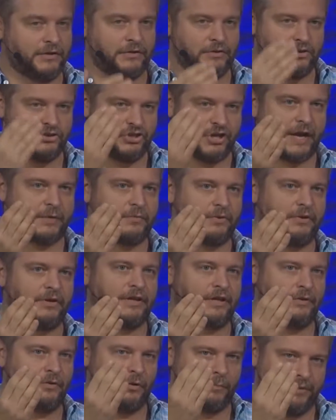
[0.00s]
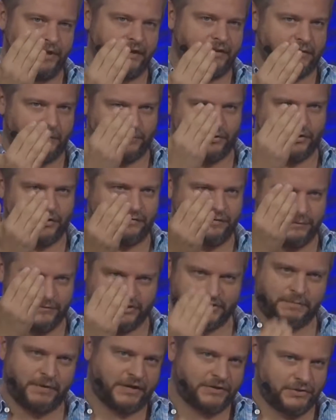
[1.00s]
Generally, you'll pick the perk from the
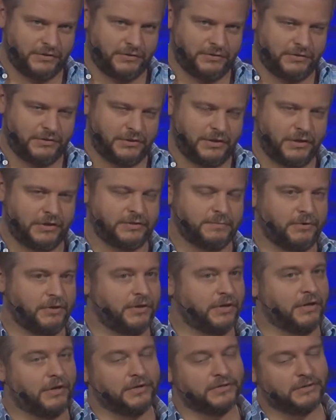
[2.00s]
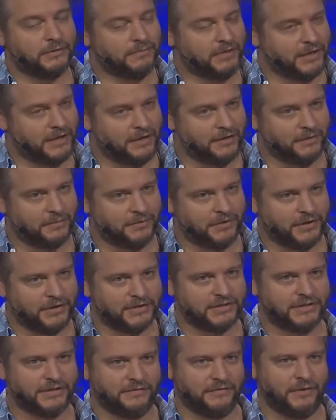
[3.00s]
special you chose, but you can also pick other
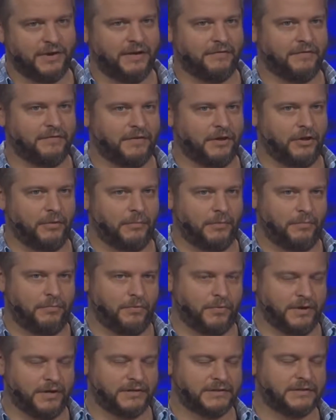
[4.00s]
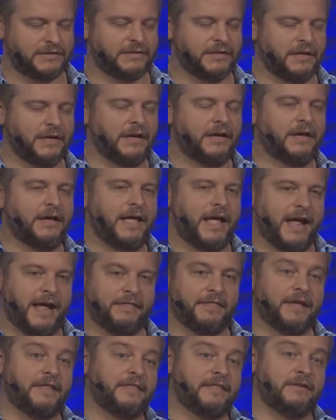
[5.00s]
perks if you have available points.
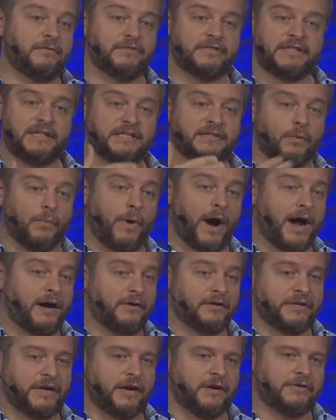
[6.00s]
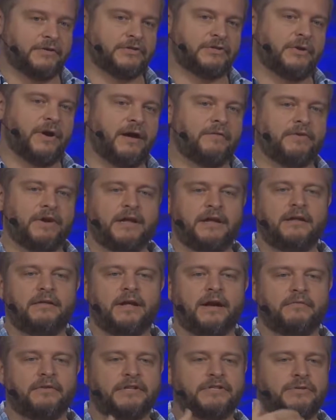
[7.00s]
And then these are wild cards. So
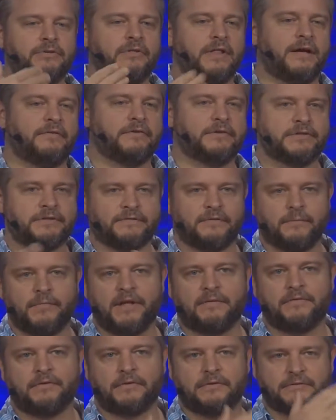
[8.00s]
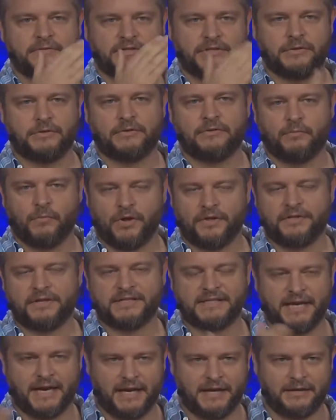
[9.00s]
every 2 levels from level 1 to
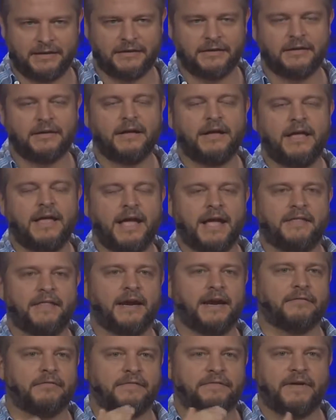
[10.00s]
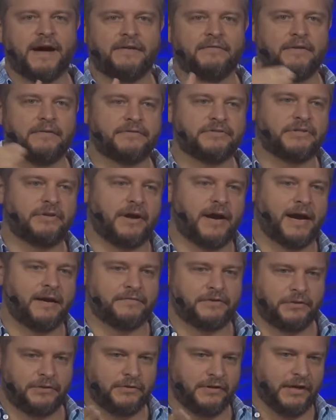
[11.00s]
10, and then every 5 levels
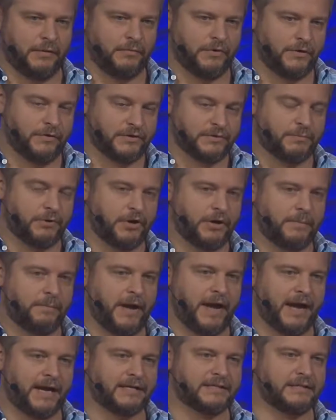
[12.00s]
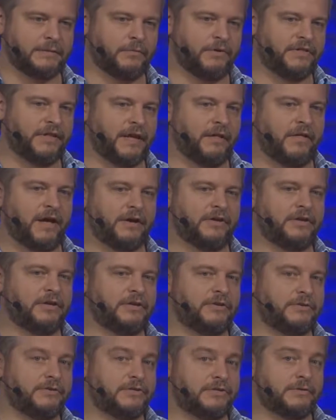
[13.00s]
after, you'll get one of those perk packs. And what they allow you to
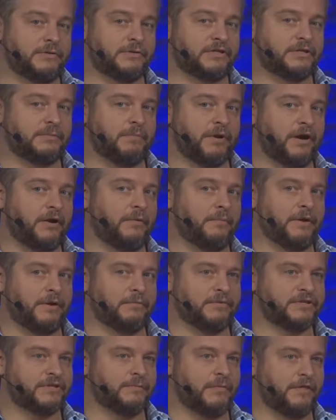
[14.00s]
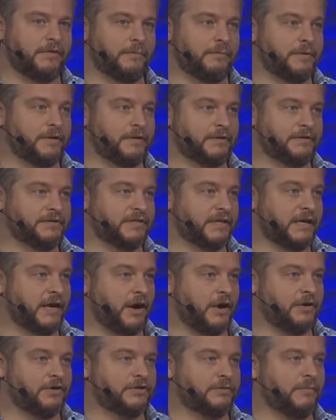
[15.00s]
do is to experiment with some other builds and
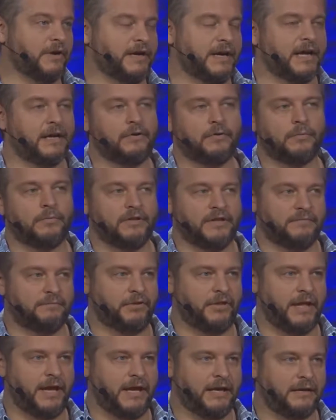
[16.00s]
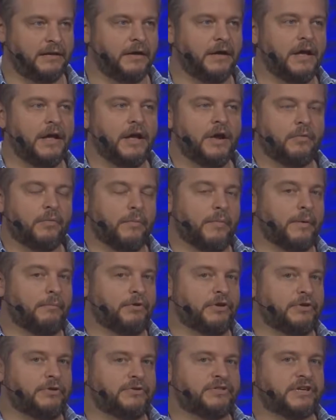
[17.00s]
cards you might not normally have played. Remember,
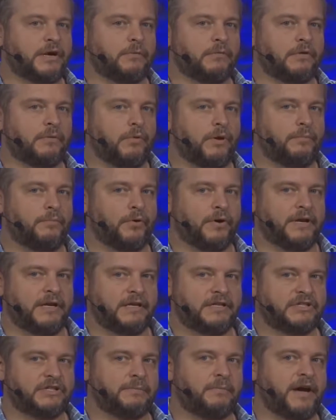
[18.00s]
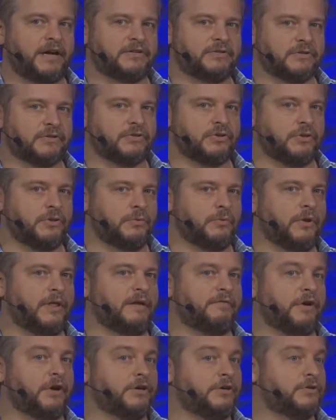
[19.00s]
you do start with 1 point in each special, so you will
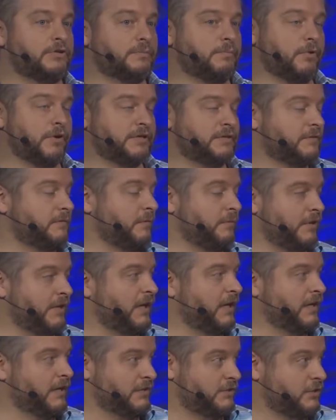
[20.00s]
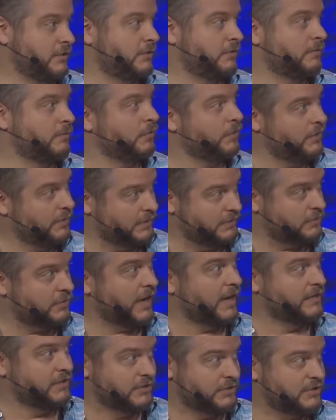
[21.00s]
have unused points from the beginning too, where you can
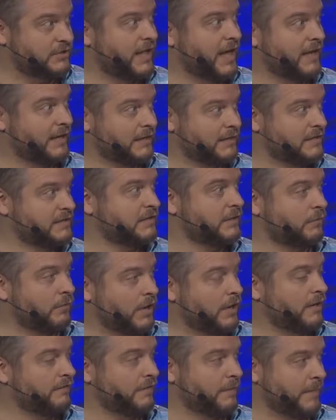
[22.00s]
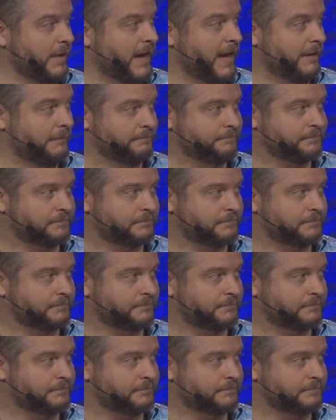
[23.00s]
try just slotting these in right off the bat.